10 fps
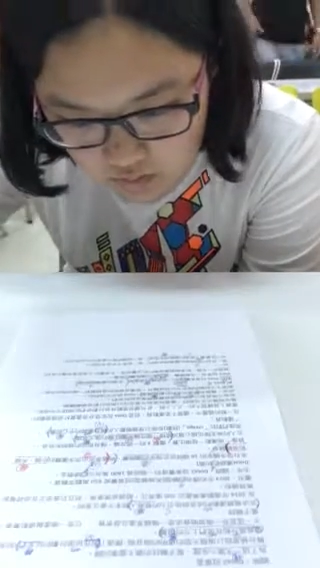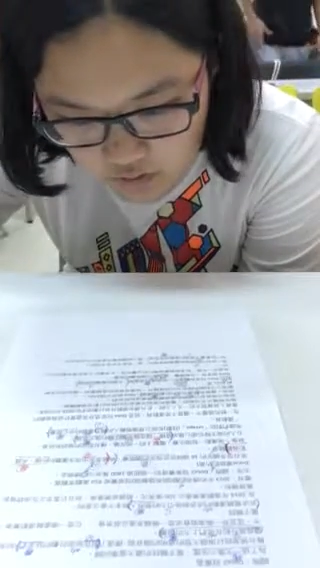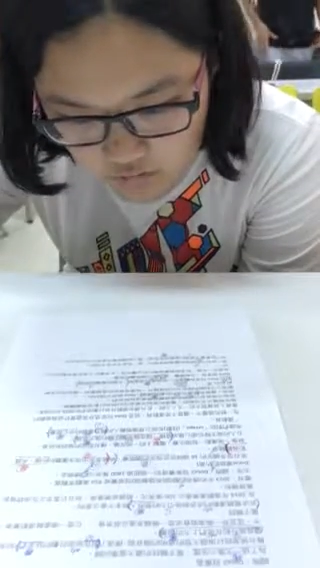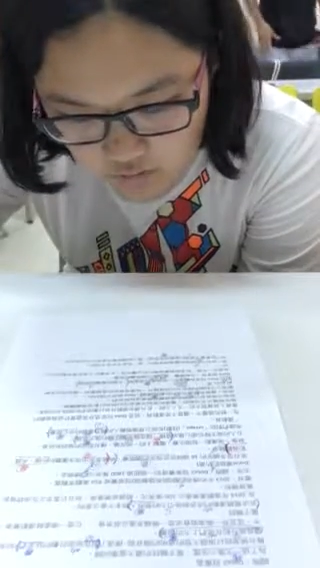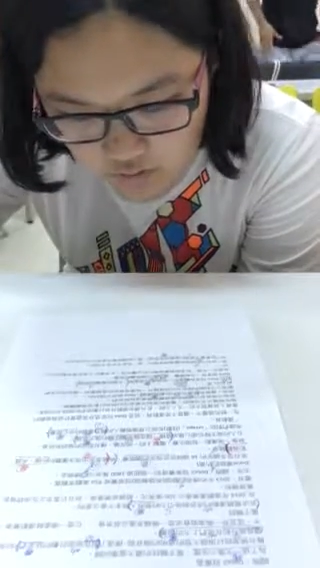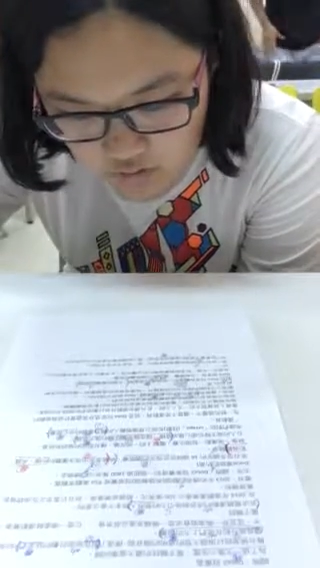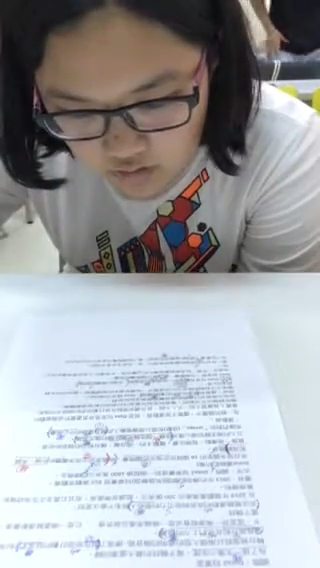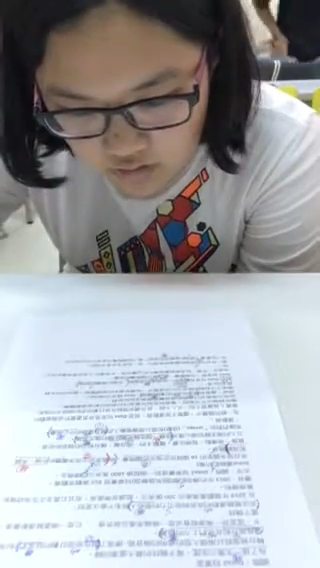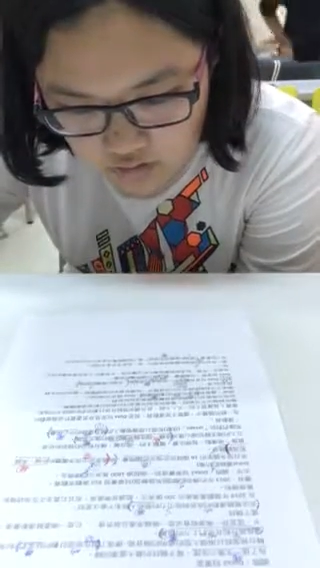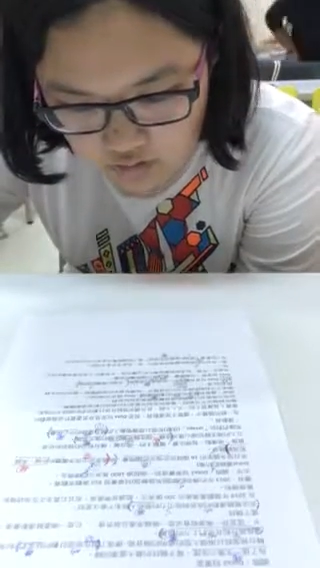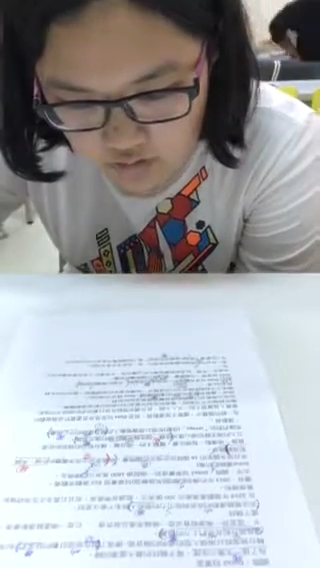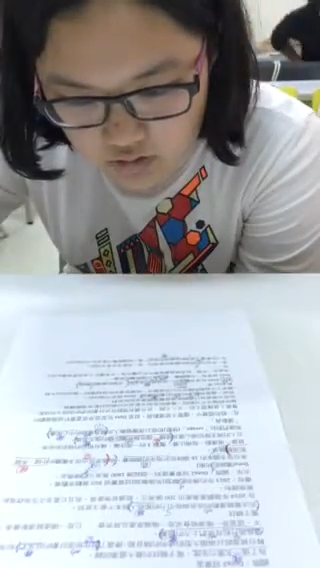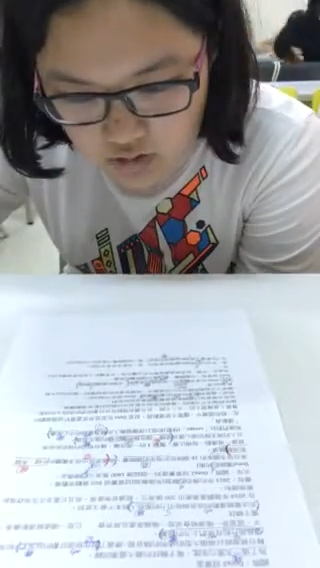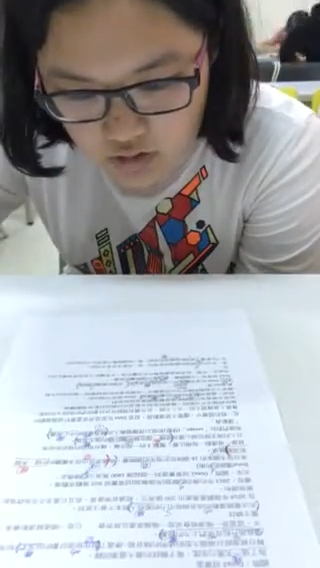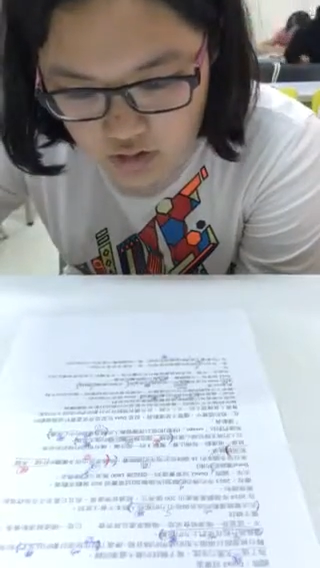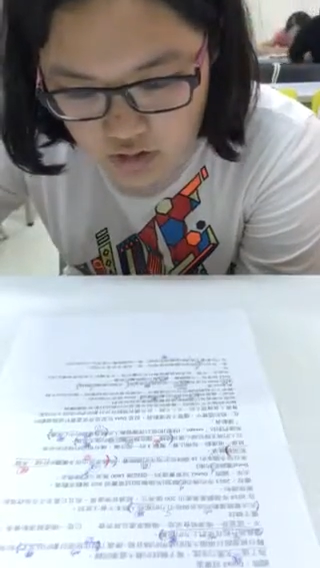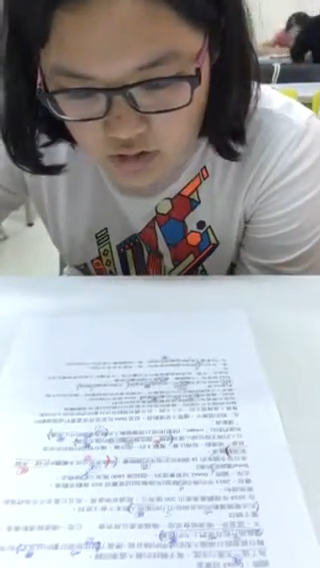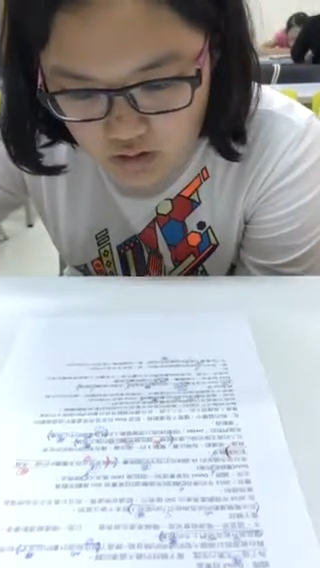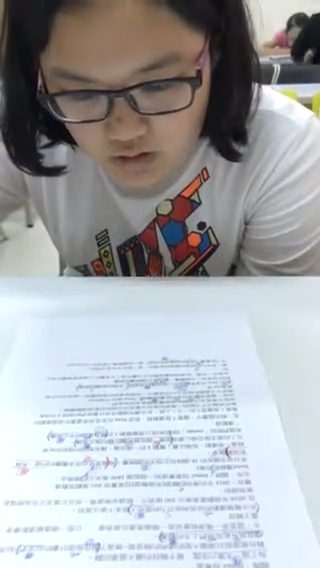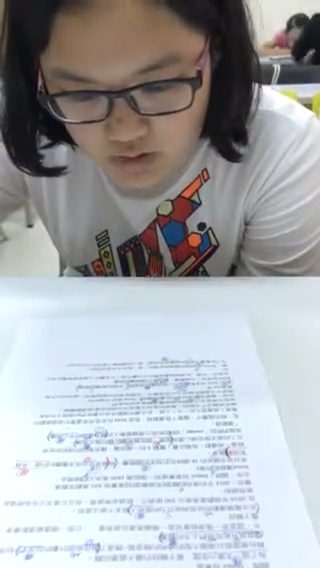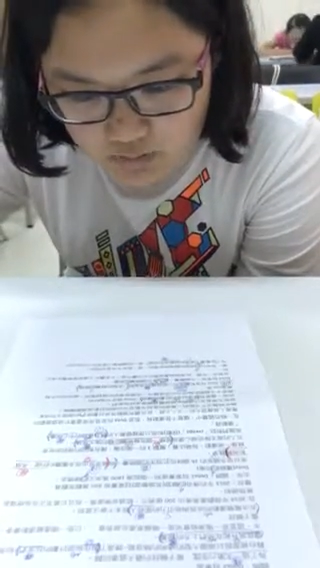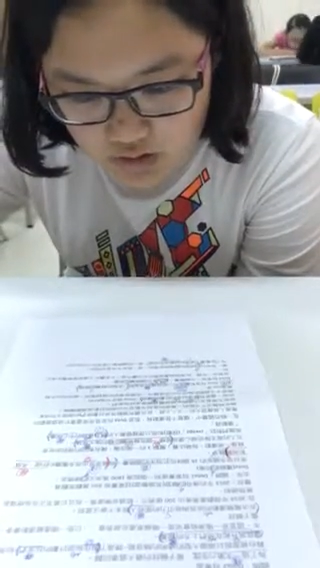powerful heroes that